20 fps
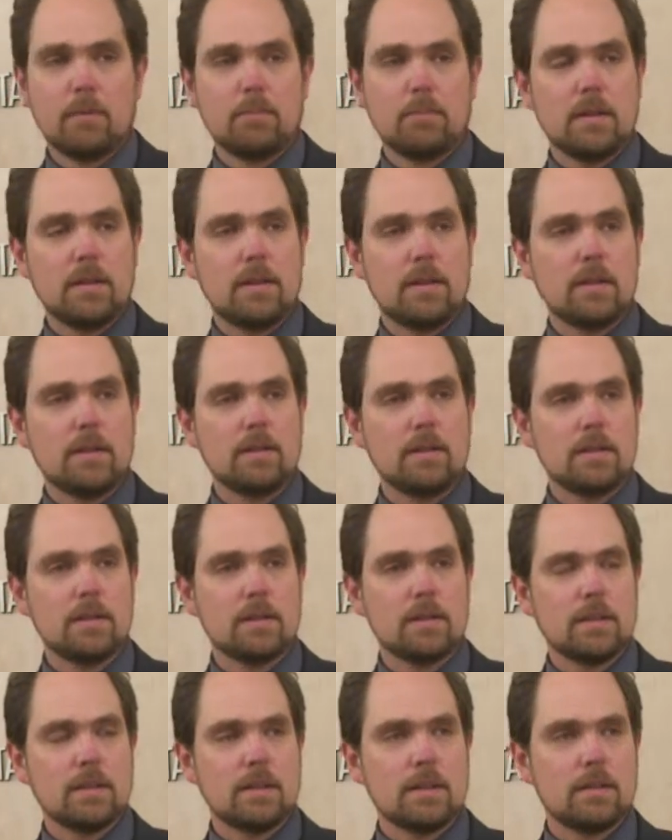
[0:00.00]
But the
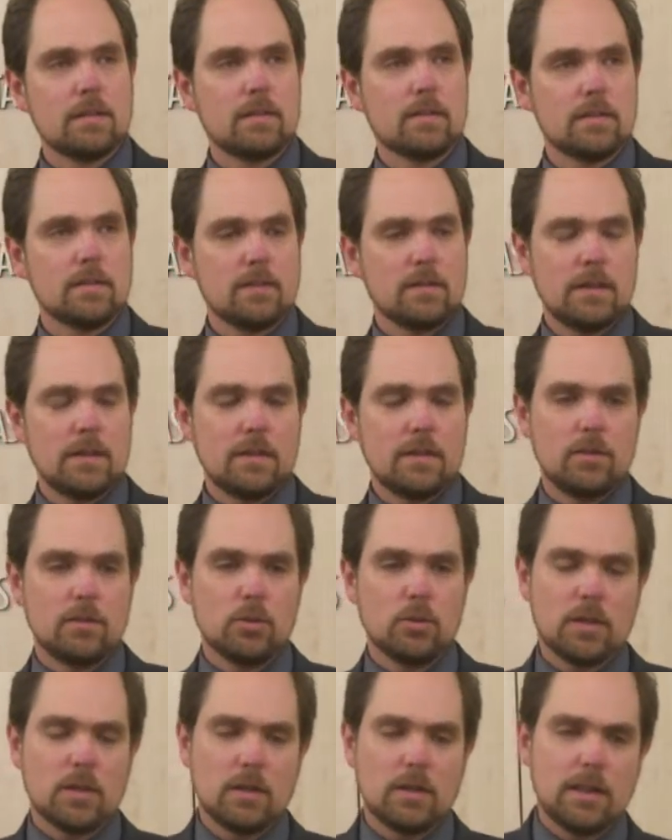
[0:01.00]
idea that
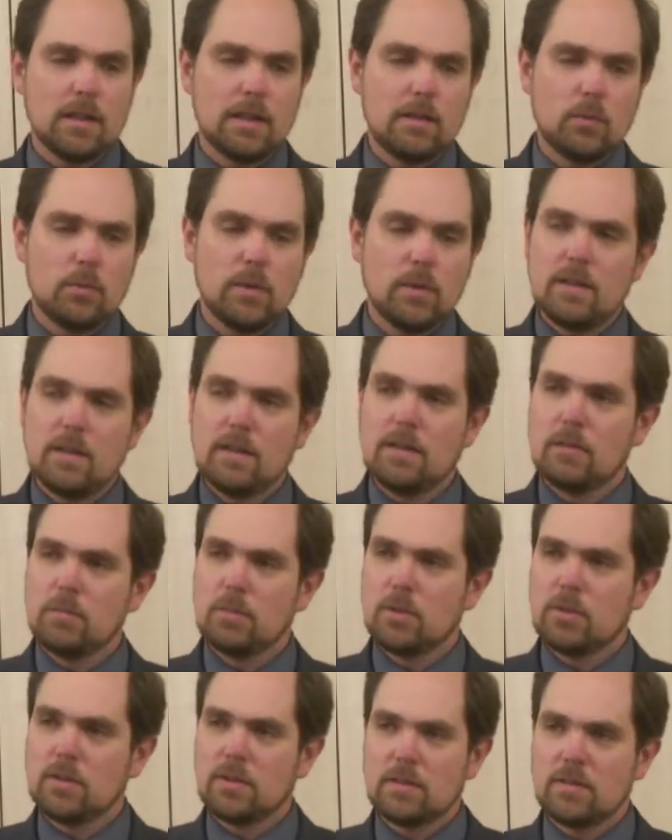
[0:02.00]
you can get within the
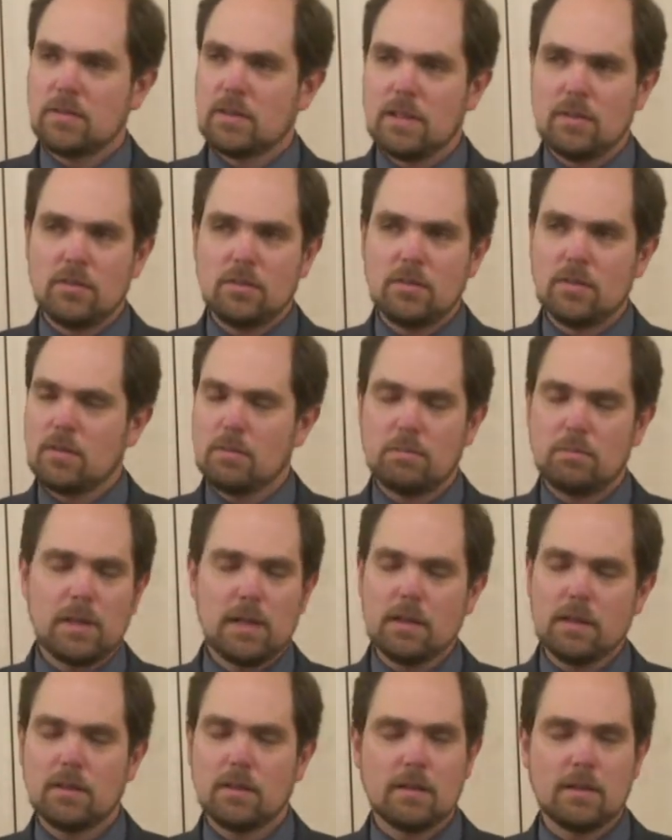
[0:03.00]
Baltic states, just
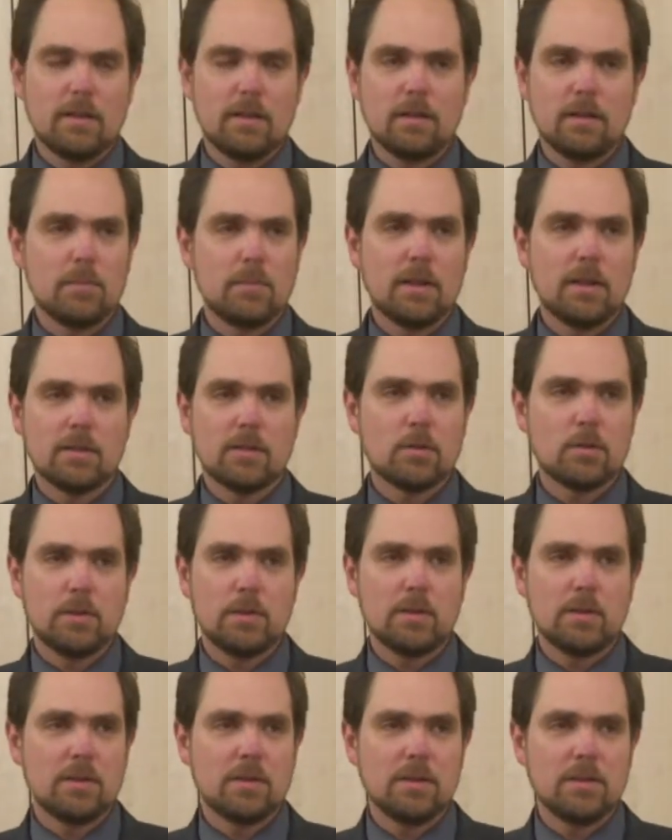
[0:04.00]
practically in my
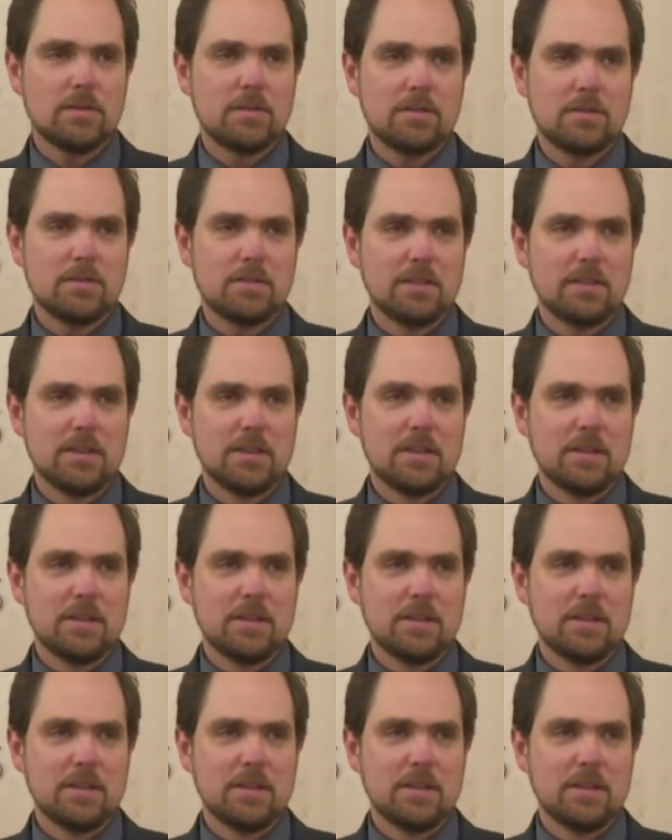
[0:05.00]
experience,